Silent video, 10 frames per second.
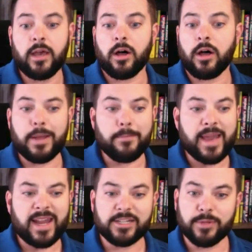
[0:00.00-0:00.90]
All my
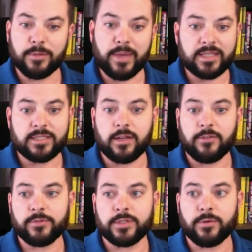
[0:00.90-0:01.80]
management-based
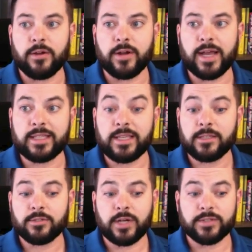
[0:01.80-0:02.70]
stuff was around
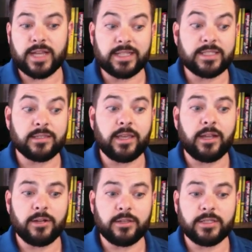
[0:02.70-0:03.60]
IT. So I was constantly
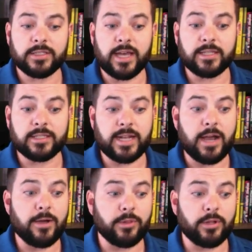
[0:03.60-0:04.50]
hearing these guys, and
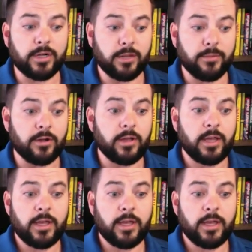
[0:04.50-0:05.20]
now I'm learning about